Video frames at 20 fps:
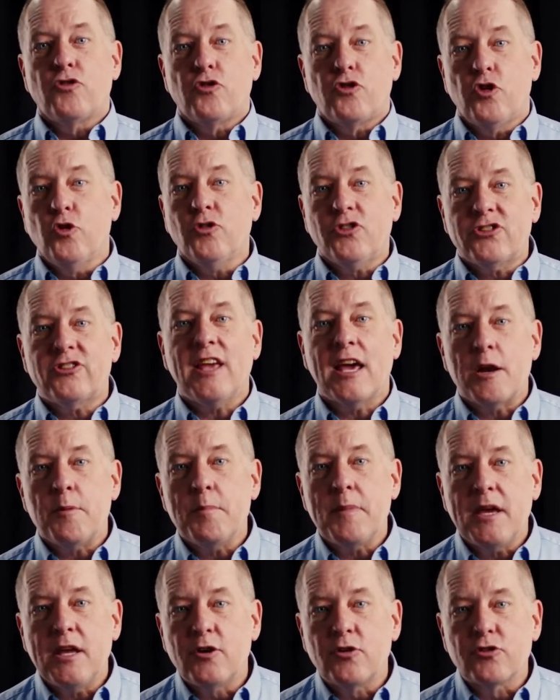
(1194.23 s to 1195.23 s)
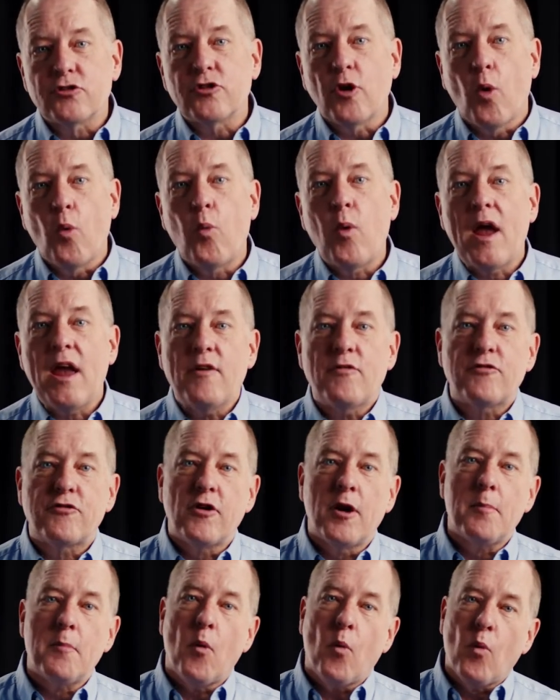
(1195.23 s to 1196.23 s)
two centimeters away
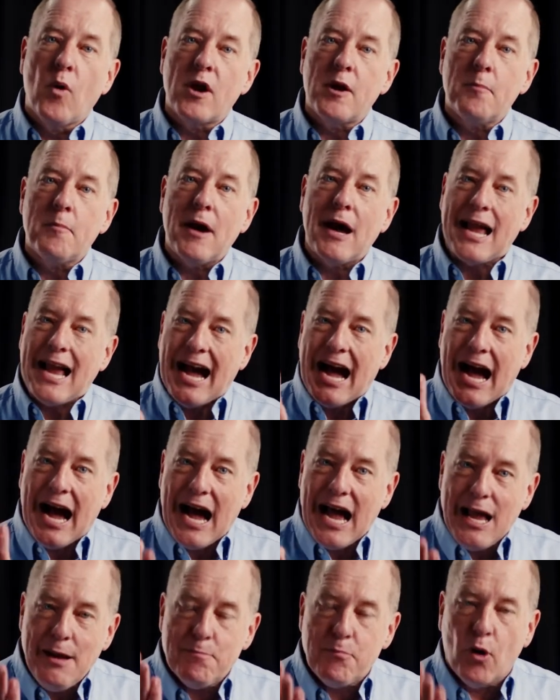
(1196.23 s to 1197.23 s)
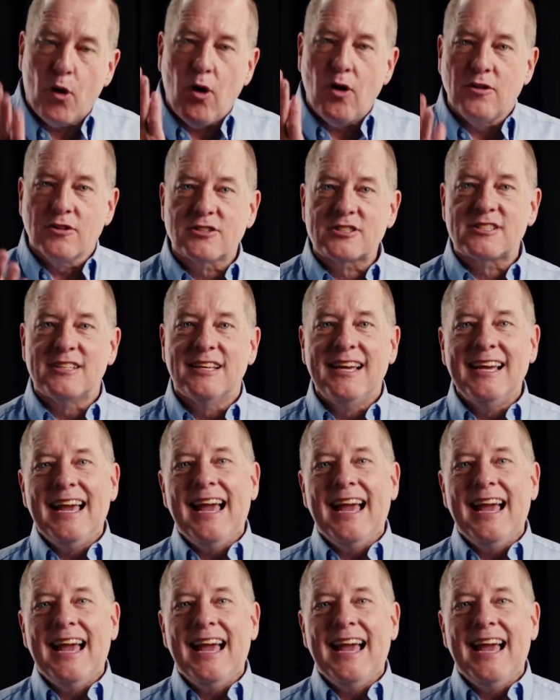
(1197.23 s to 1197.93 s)
from one of my eyeballs,